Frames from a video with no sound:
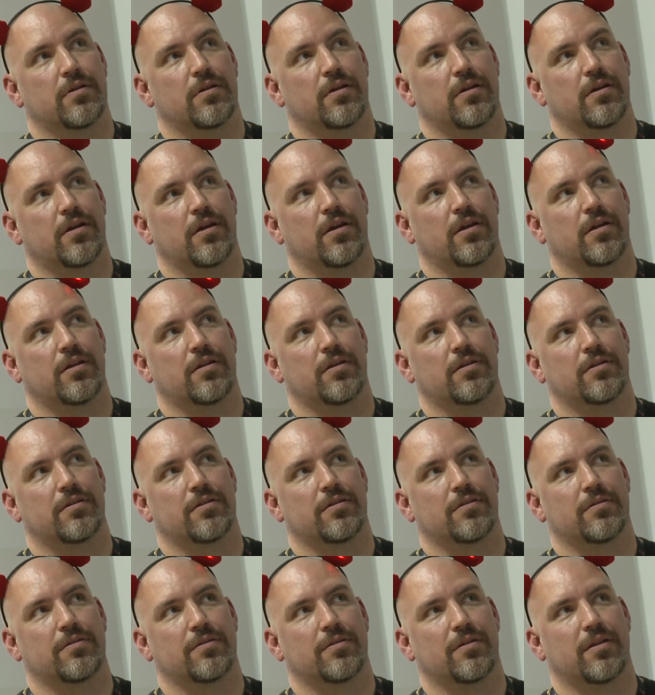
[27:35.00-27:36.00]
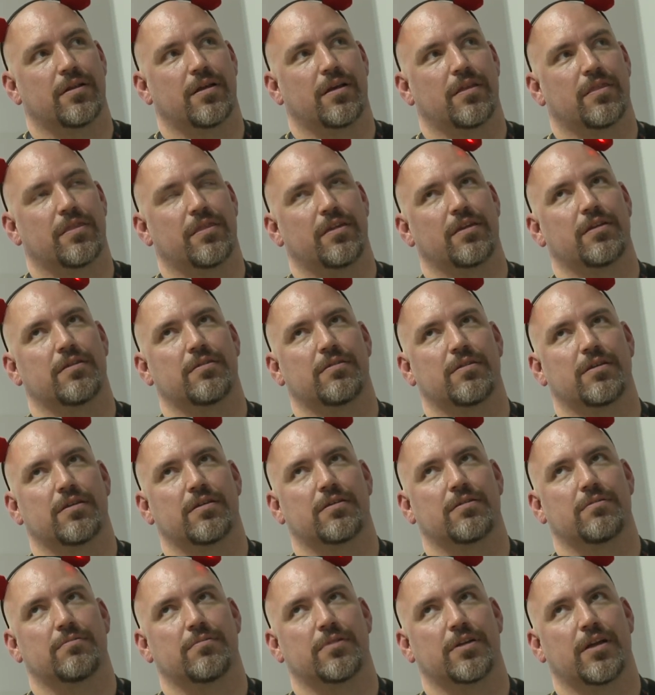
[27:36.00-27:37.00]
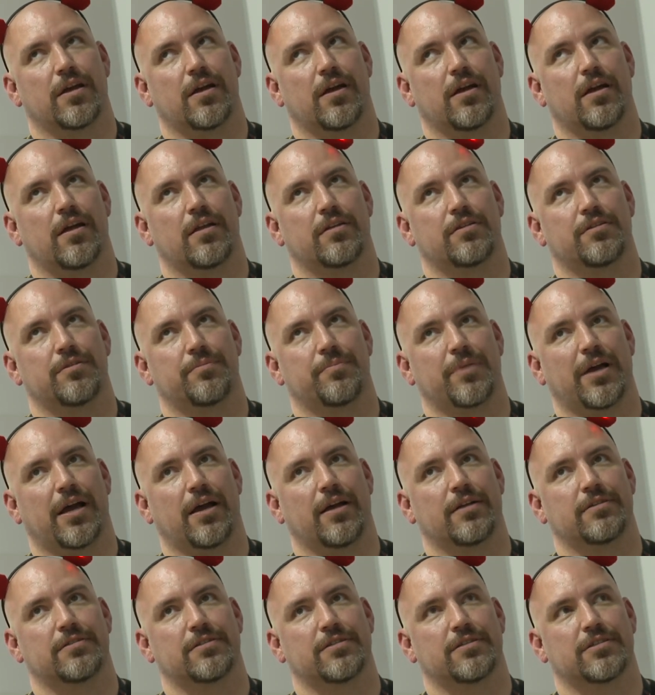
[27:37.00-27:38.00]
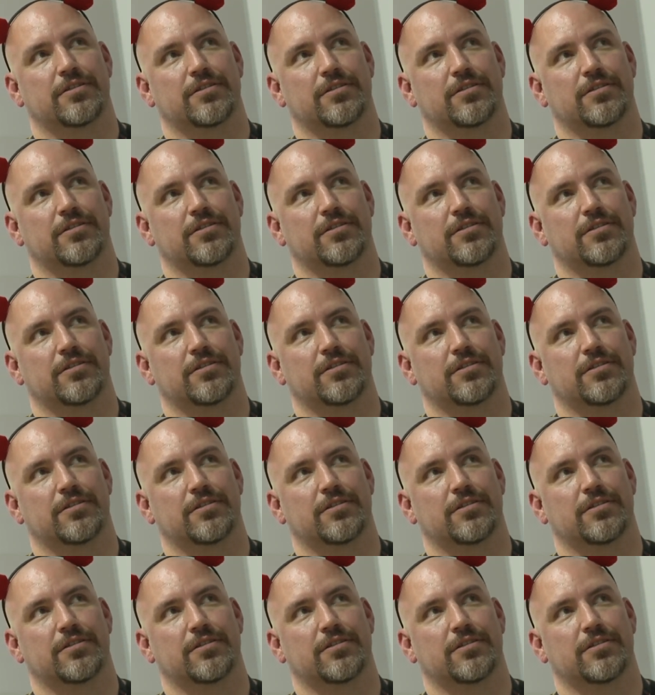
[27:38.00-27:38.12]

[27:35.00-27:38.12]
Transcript: And I think we had to patch